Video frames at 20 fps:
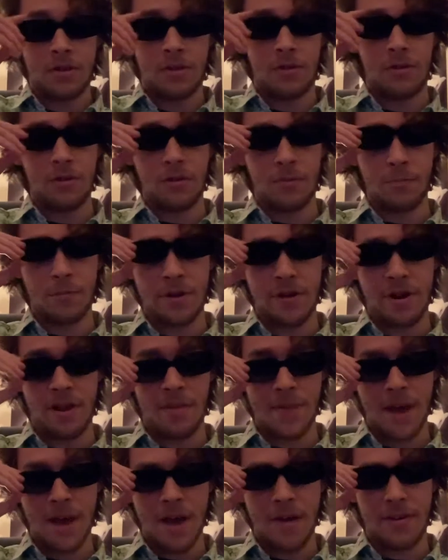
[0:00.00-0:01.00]
don't worry
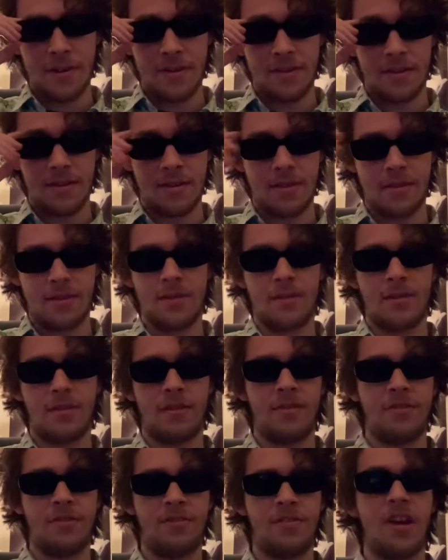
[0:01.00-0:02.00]
about it.
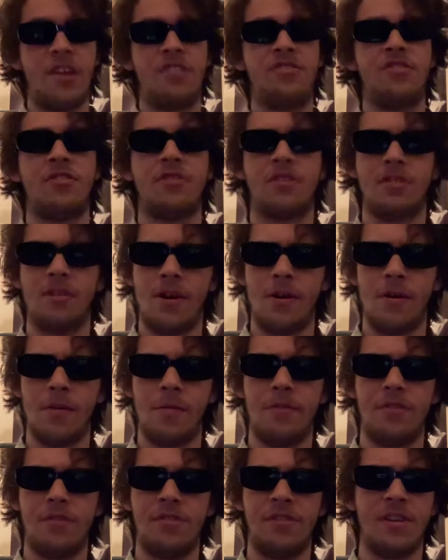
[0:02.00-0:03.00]
Toss your
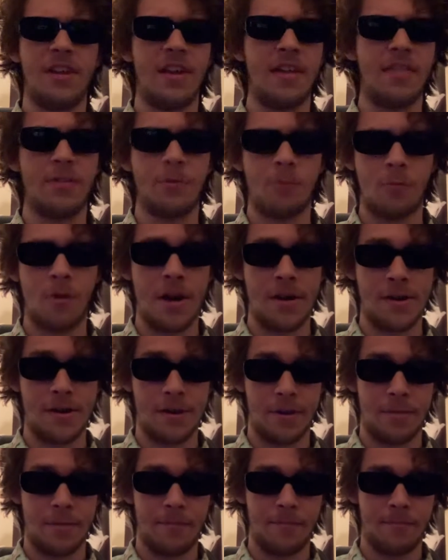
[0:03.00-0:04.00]
clothes and hit the water.